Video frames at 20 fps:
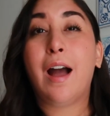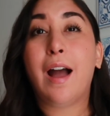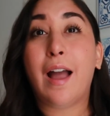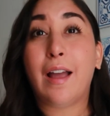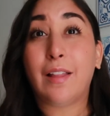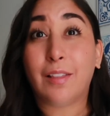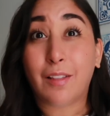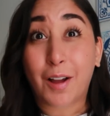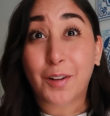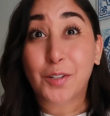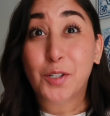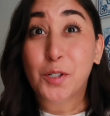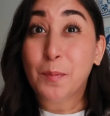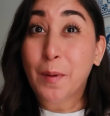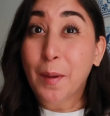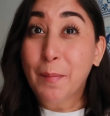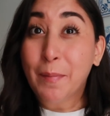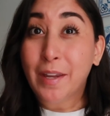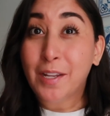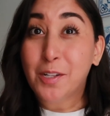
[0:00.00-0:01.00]
I launched
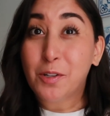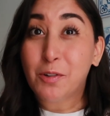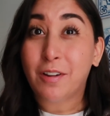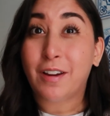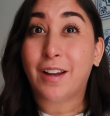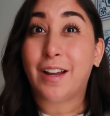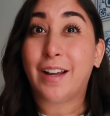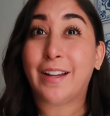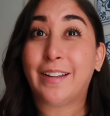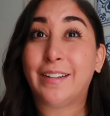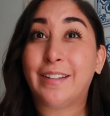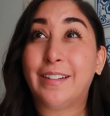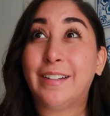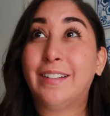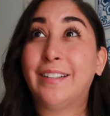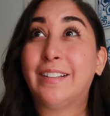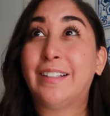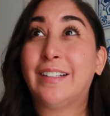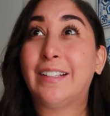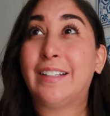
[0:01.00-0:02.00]
my
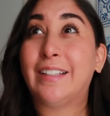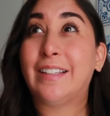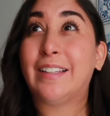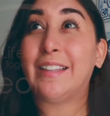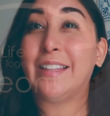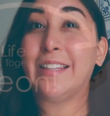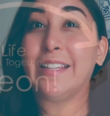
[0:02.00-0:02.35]
Patreon